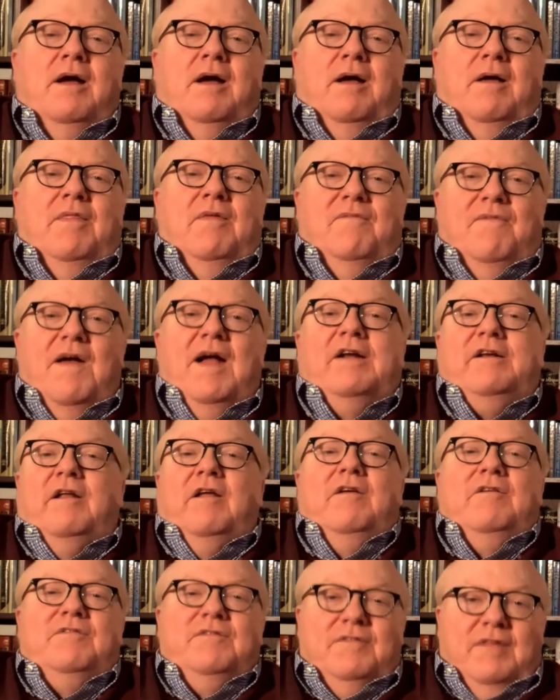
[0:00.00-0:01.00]
uh, the
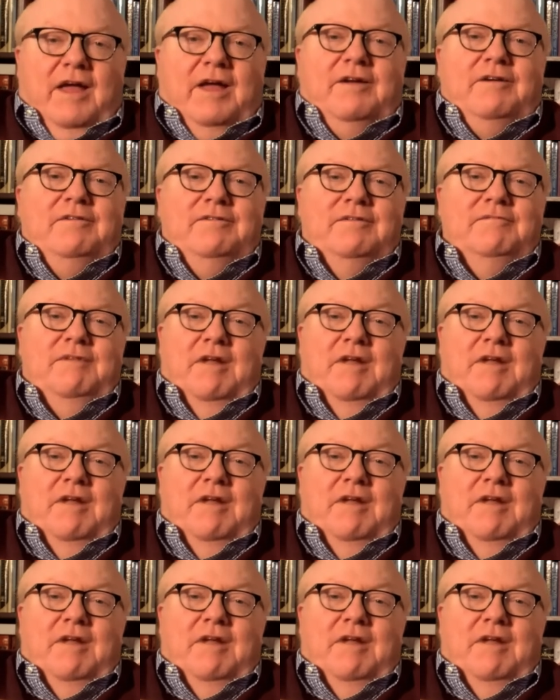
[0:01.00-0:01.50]
fact is that